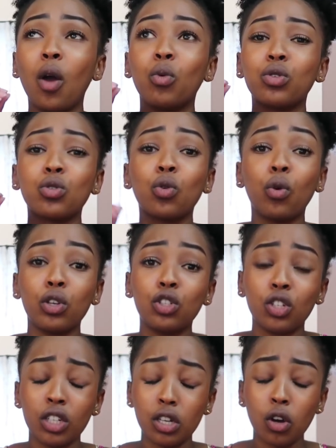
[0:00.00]
was
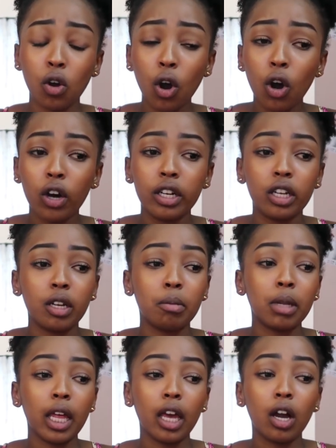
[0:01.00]
questioning God, and
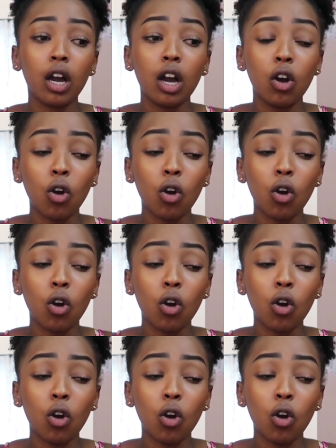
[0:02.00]
I'm like,